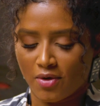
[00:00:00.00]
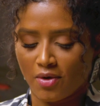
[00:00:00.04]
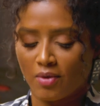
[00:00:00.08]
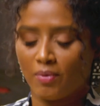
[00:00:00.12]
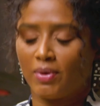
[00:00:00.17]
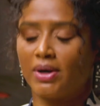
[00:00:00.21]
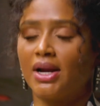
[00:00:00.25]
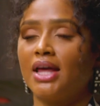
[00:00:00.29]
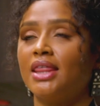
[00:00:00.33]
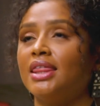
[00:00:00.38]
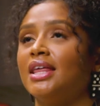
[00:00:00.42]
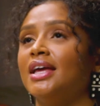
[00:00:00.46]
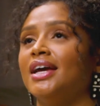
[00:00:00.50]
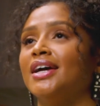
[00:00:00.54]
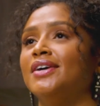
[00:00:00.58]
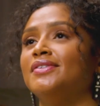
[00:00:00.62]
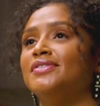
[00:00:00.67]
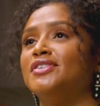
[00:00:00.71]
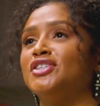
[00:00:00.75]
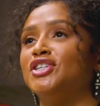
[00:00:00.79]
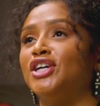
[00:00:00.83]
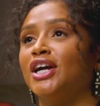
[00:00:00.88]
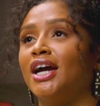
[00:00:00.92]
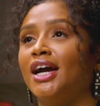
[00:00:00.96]
When I think
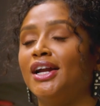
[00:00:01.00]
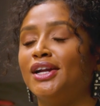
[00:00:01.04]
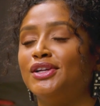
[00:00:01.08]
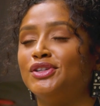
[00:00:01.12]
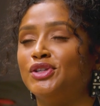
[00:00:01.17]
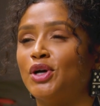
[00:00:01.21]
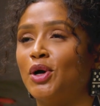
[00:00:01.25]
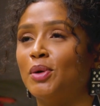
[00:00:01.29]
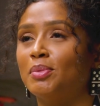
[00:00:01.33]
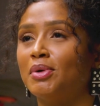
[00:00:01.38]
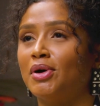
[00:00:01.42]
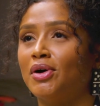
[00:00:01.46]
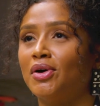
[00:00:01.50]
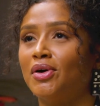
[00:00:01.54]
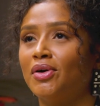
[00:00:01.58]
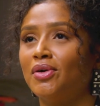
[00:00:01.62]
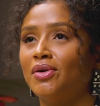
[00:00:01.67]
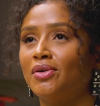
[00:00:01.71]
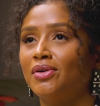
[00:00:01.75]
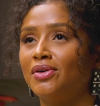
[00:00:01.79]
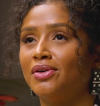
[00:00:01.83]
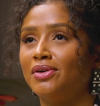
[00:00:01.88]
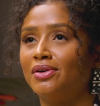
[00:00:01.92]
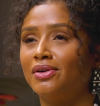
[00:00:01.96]
of chicken
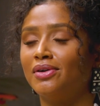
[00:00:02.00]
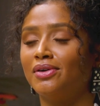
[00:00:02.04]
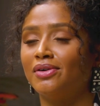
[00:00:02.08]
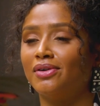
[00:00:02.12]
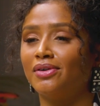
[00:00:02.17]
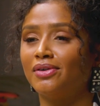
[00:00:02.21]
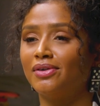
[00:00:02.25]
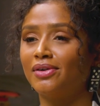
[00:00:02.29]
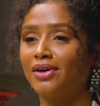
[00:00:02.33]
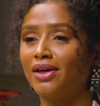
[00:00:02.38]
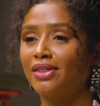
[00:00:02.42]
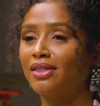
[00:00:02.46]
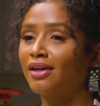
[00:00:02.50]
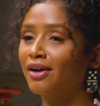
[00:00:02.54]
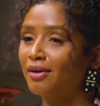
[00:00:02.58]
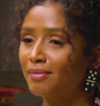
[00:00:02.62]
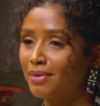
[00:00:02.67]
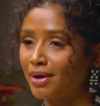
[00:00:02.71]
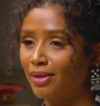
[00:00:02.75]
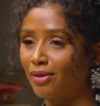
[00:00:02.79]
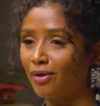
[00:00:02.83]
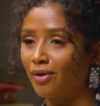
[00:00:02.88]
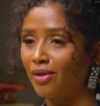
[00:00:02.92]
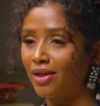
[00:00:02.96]
adobo, I think of
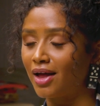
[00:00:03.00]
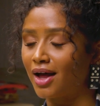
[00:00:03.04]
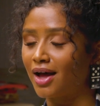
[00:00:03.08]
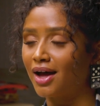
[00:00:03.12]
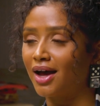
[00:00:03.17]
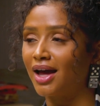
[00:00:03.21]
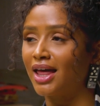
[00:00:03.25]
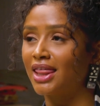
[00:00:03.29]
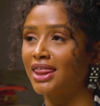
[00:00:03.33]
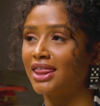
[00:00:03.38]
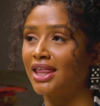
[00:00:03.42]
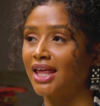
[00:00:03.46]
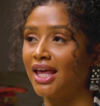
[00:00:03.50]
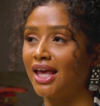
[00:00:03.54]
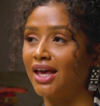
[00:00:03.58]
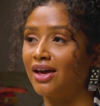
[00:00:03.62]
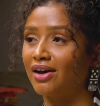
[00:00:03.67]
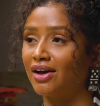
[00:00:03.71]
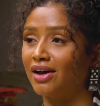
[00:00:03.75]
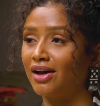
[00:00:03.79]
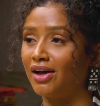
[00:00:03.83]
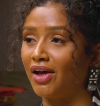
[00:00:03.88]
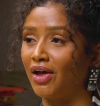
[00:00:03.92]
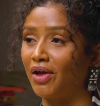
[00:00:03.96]
my Lola. I think
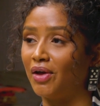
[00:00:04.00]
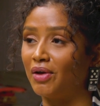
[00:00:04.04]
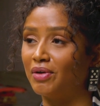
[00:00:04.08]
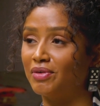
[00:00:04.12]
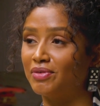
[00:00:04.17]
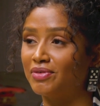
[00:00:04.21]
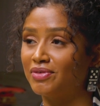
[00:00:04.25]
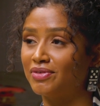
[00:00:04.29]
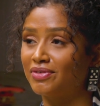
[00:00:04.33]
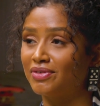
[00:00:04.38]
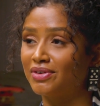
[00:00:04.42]
of